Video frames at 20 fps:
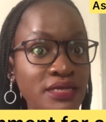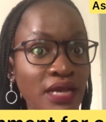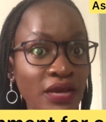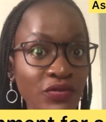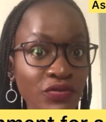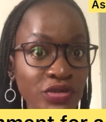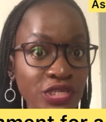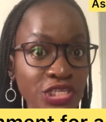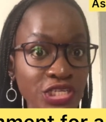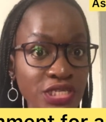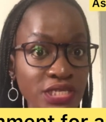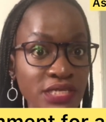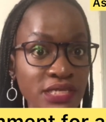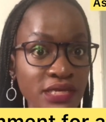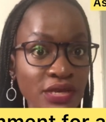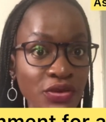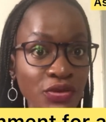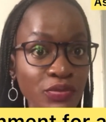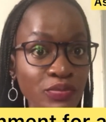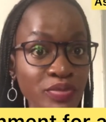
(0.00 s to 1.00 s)
and register
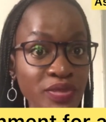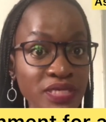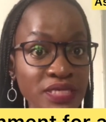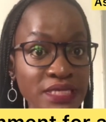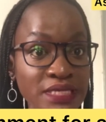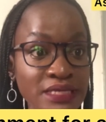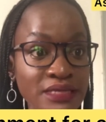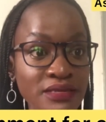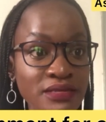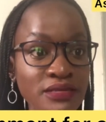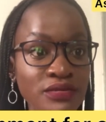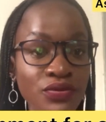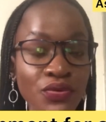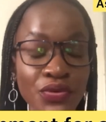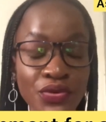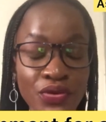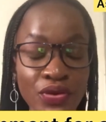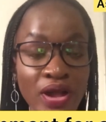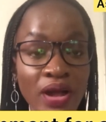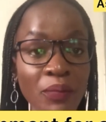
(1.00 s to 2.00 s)
your business or
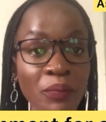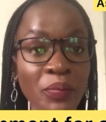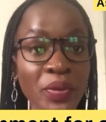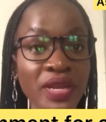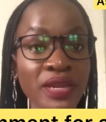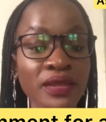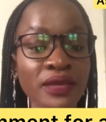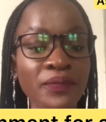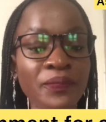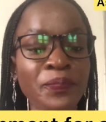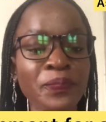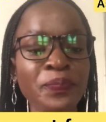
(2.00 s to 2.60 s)
your company.